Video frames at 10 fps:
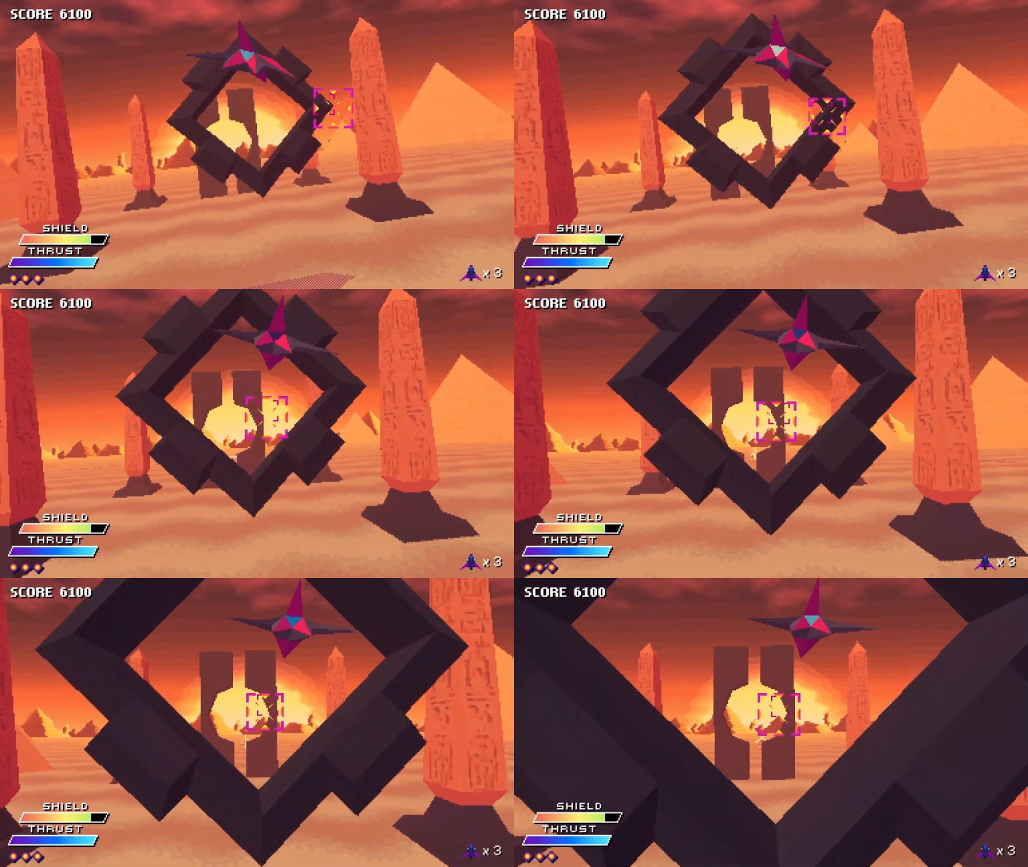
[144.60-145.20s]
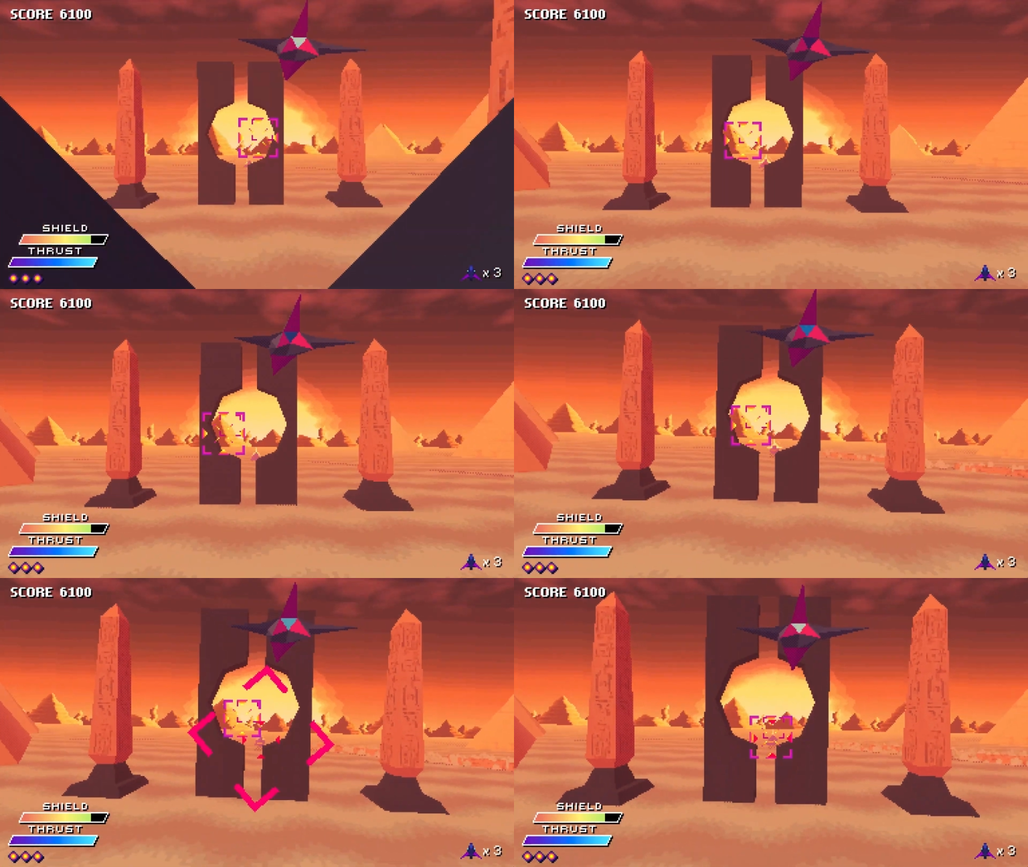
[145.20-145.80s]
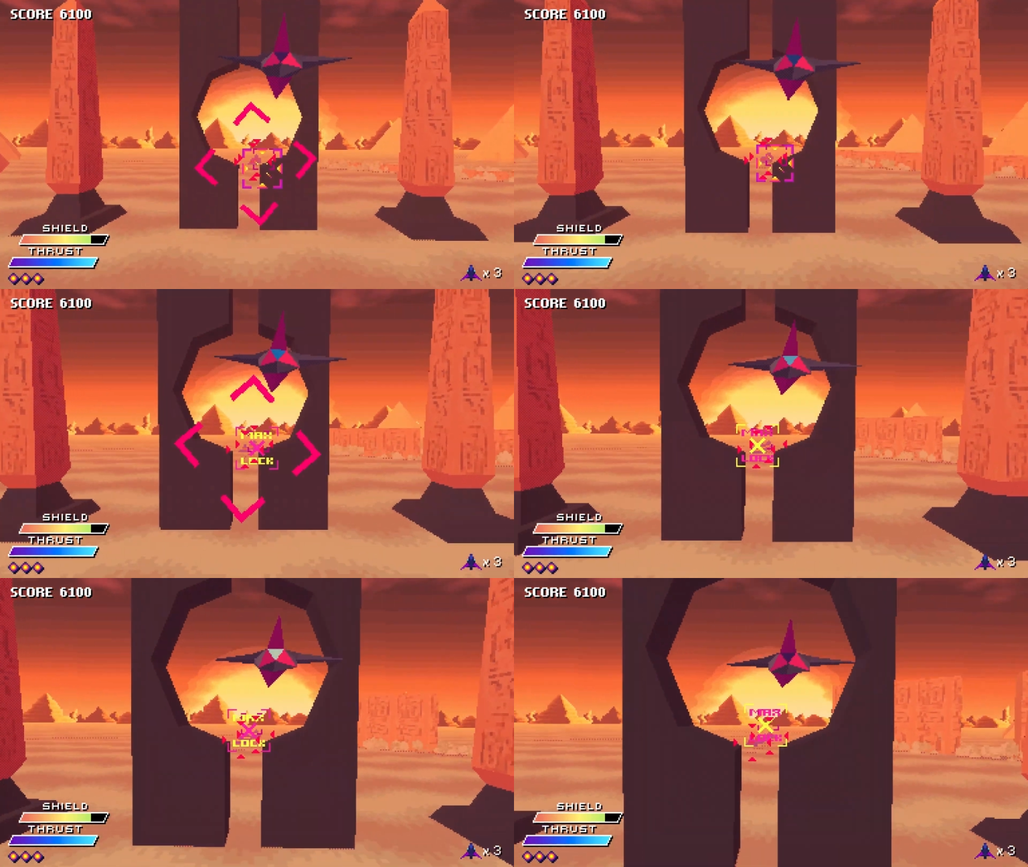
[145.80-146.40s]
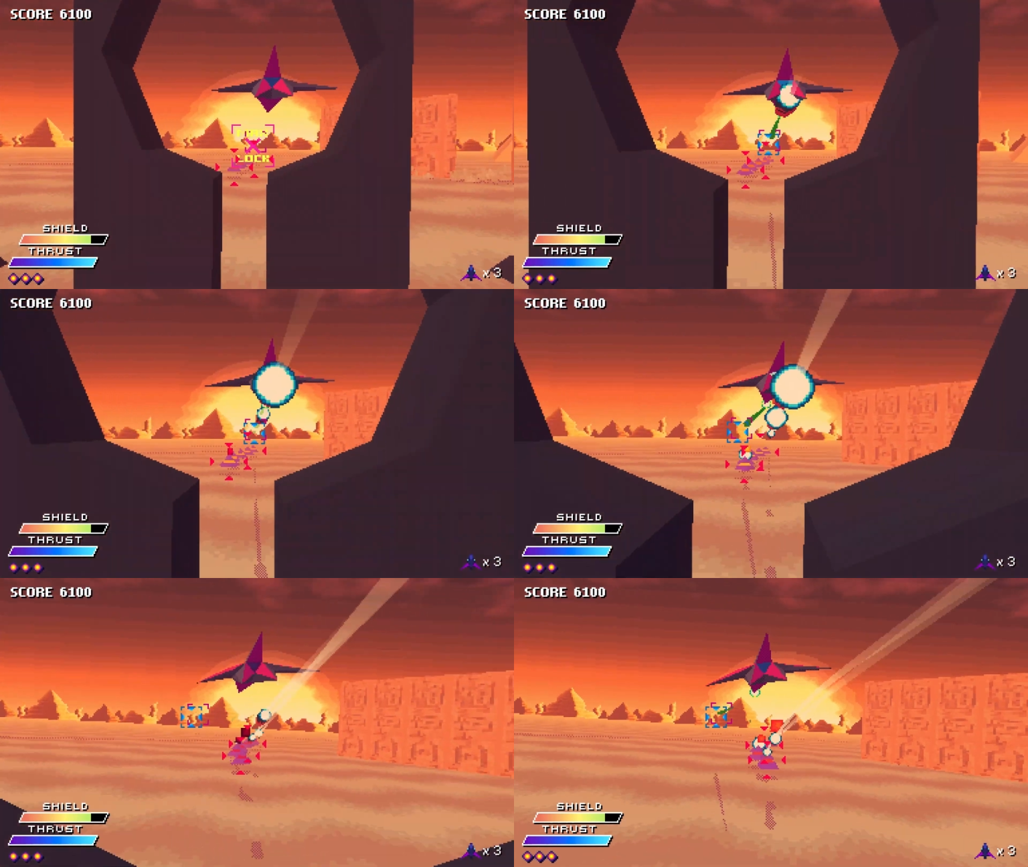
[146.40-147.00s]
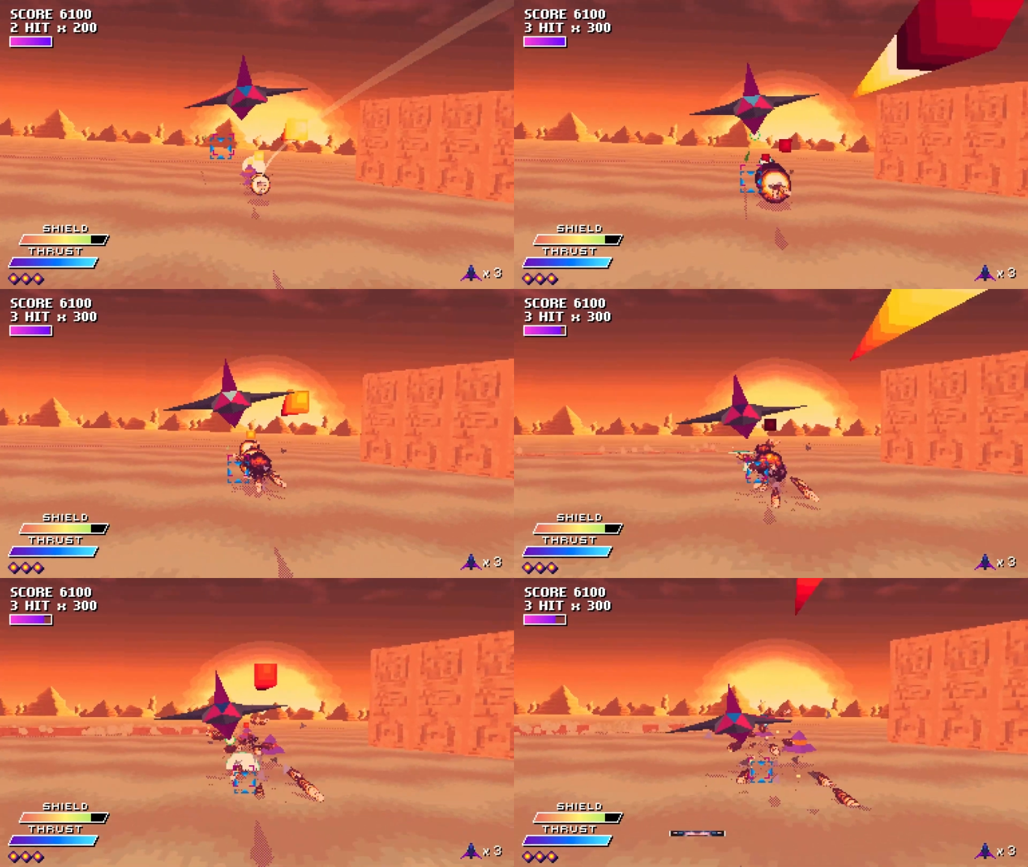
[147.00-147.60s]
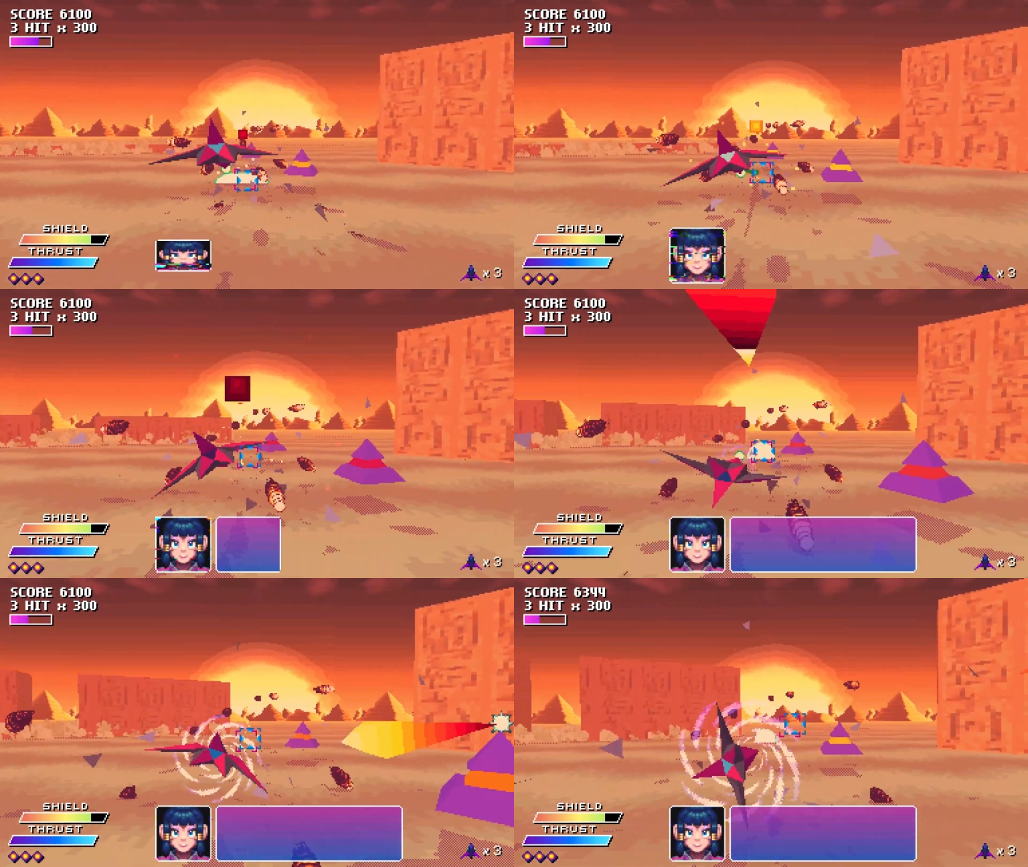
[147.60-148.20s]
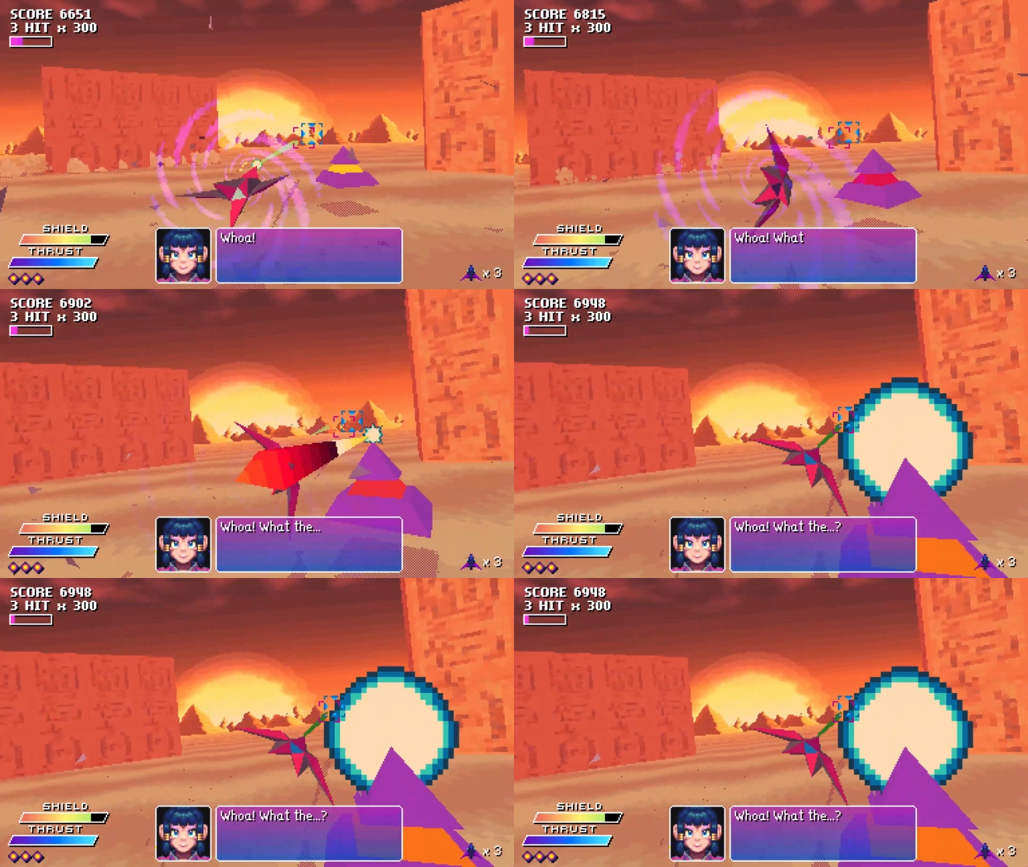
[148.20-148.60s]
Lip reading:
(no speaker visible)